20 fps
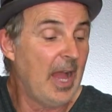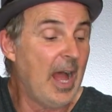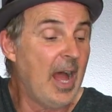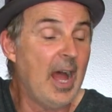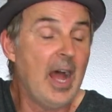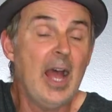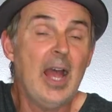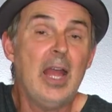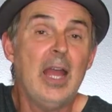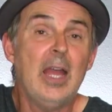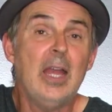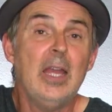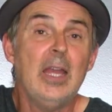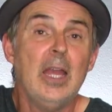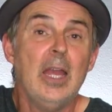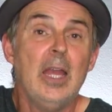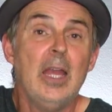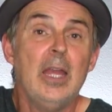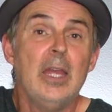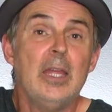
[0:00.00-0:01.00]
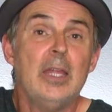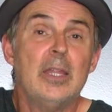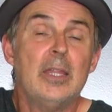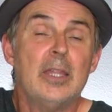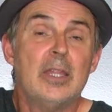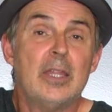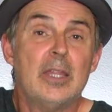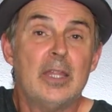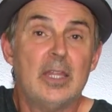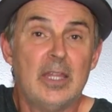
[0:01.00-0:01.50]
I
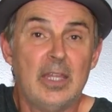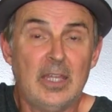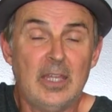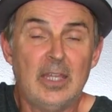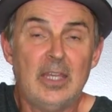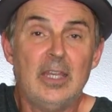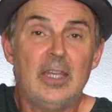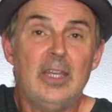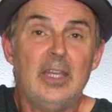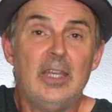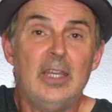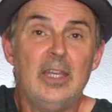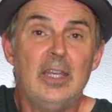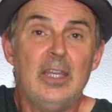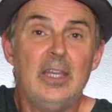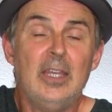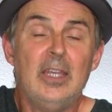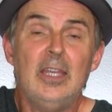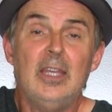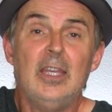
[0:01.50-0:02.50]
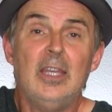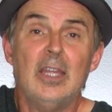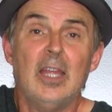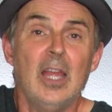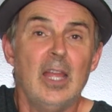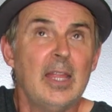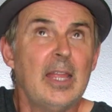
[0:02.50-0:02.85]
see.